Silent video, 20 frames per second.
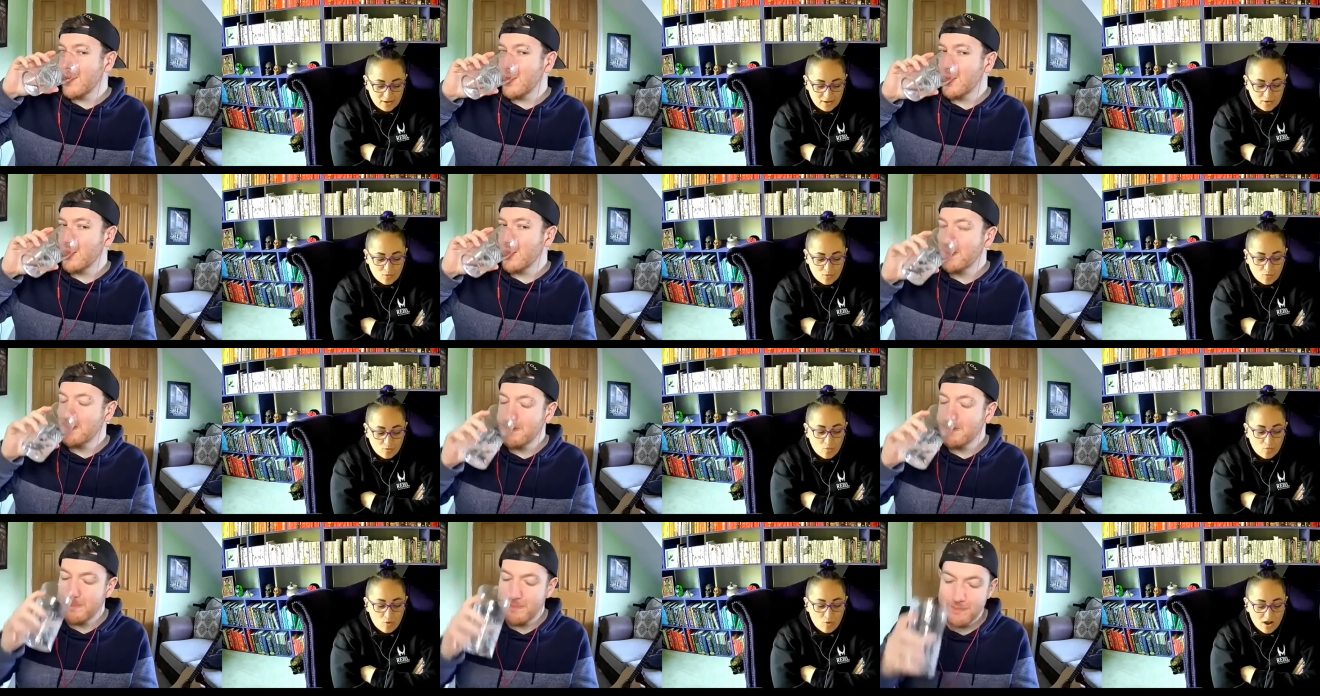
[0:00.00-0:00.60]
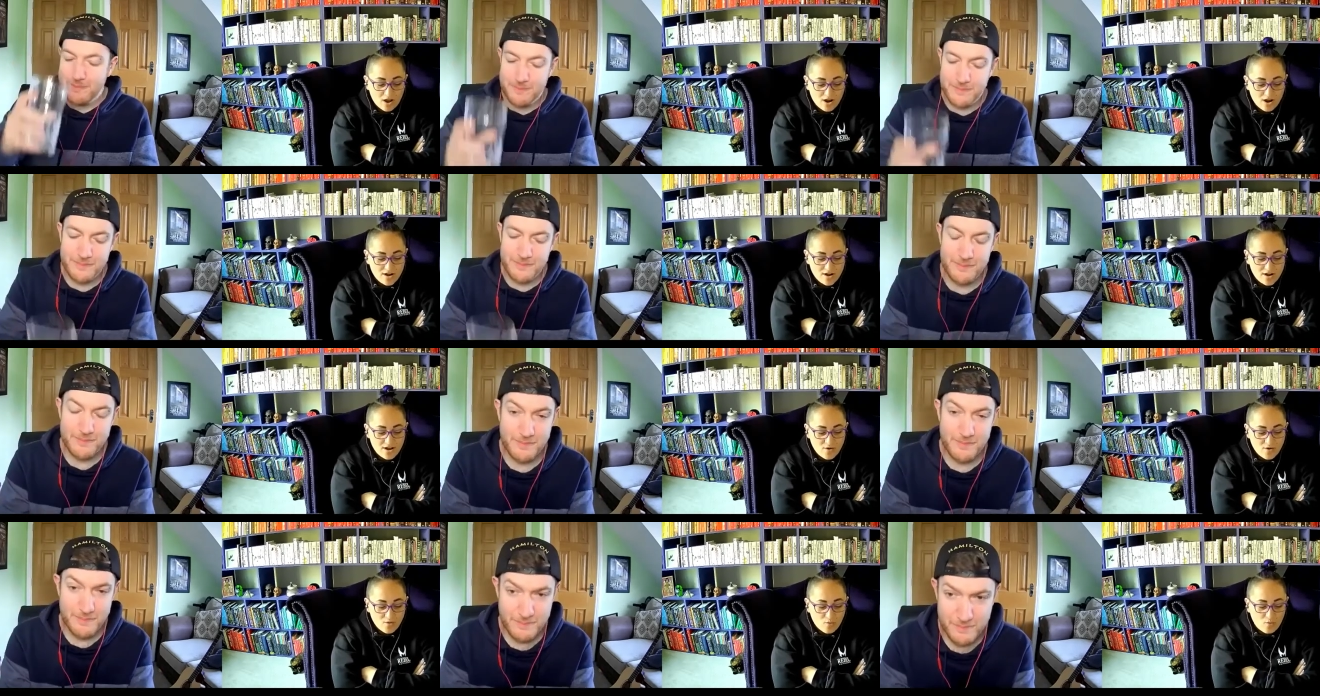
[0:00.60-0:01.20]

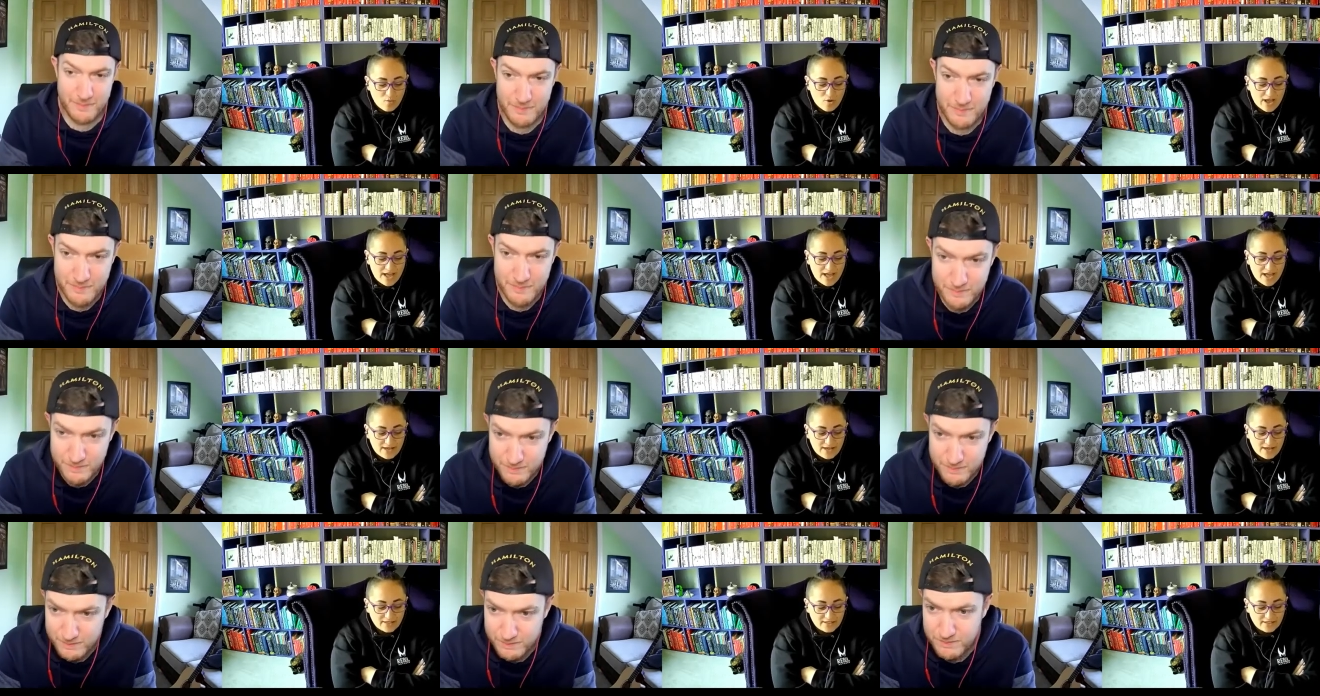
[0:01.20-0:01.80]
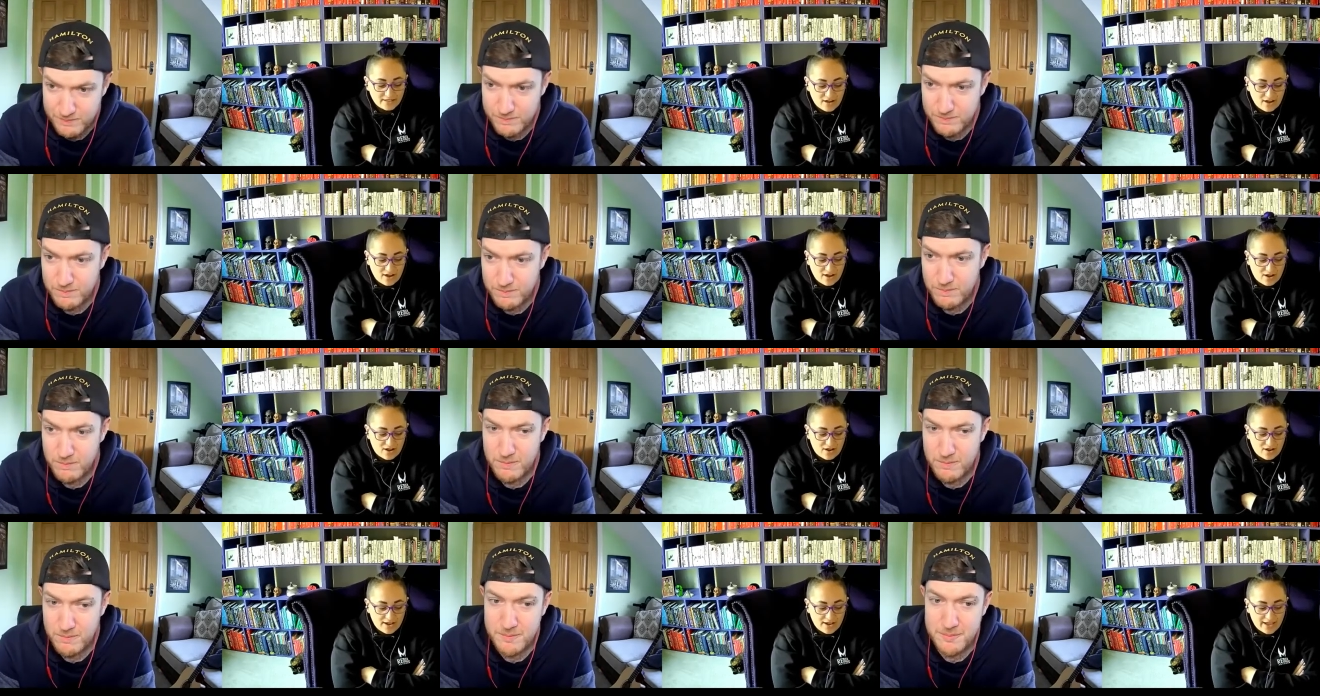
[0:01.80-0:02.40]
Speaker 1: one when
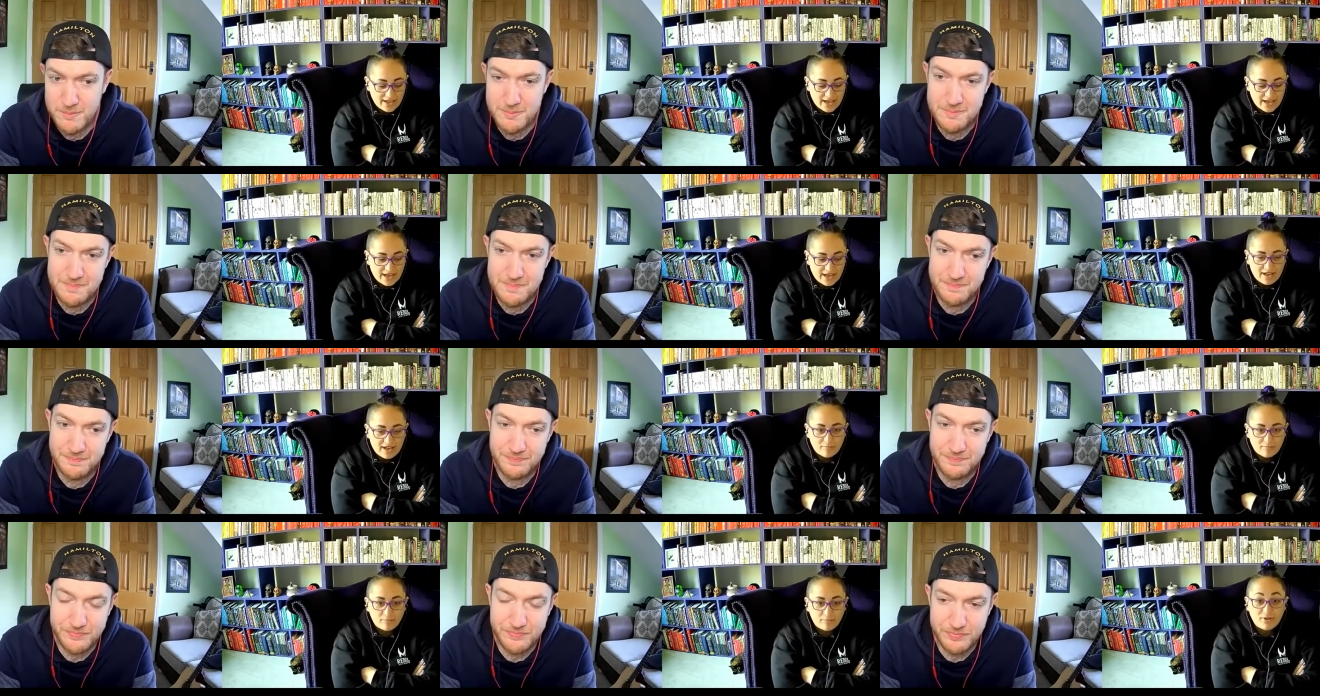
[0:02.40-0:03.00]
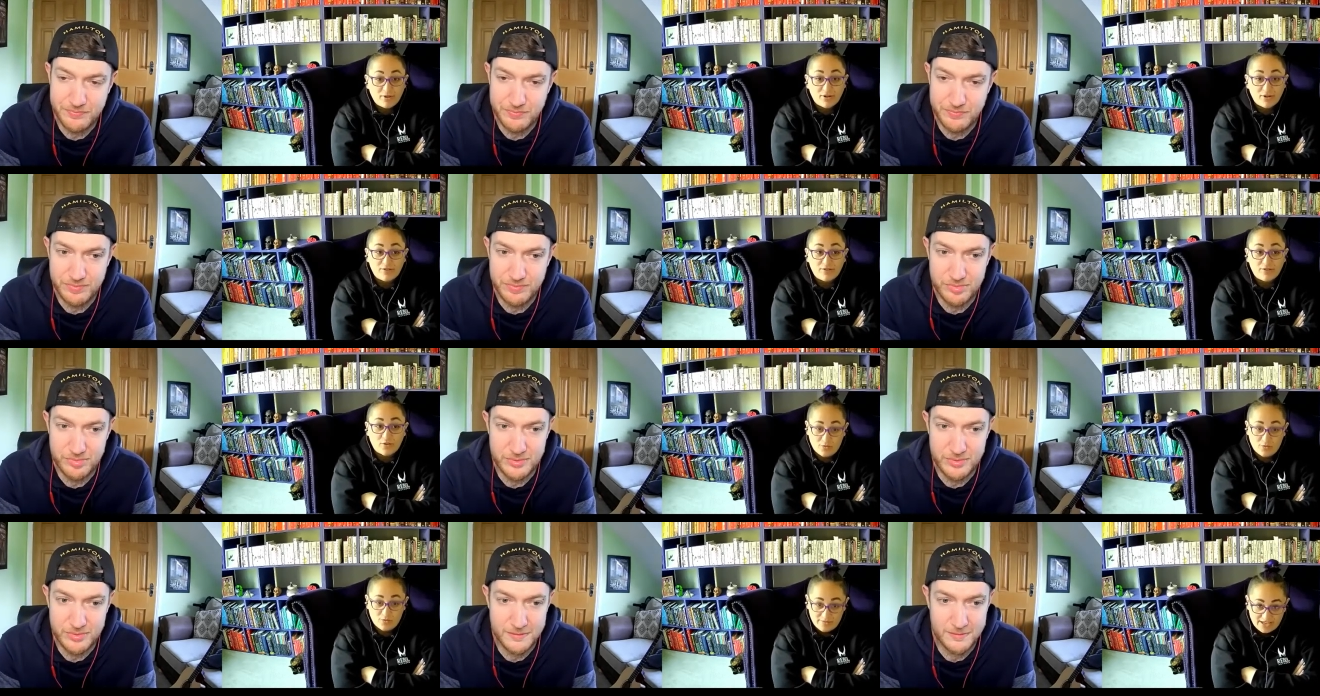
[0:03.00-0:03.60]
I am
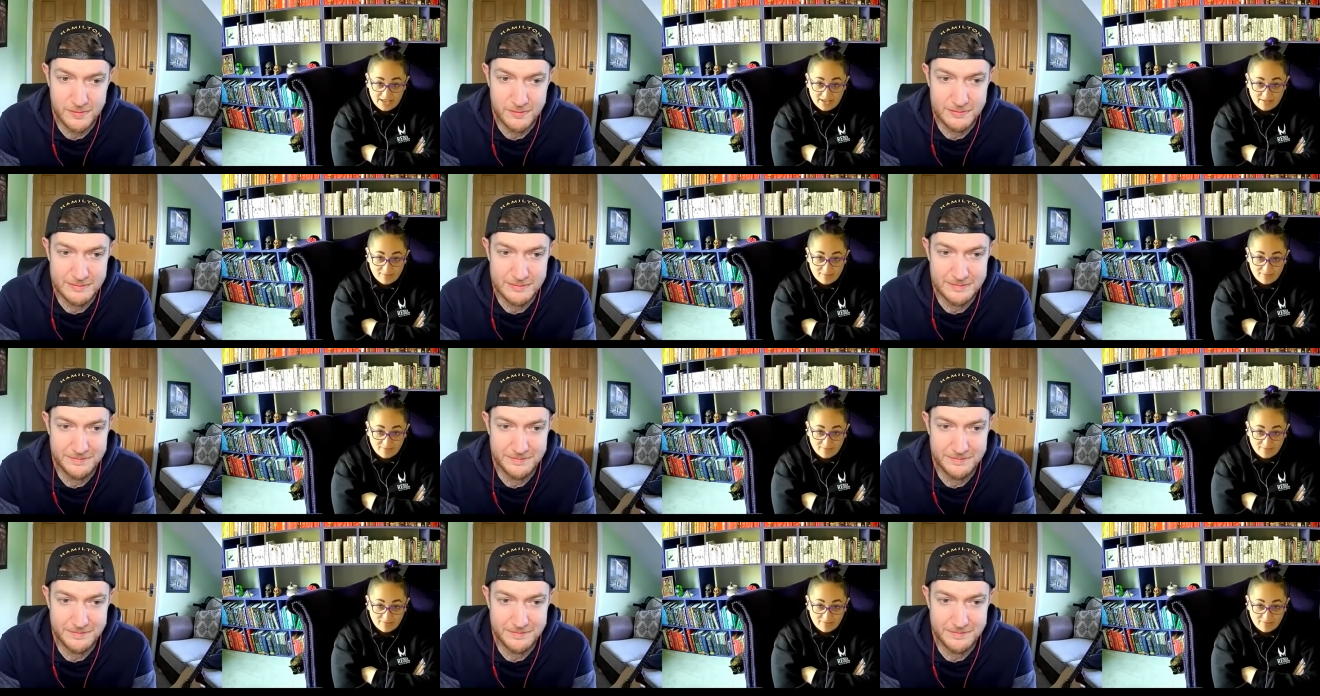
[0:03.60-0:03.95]
performing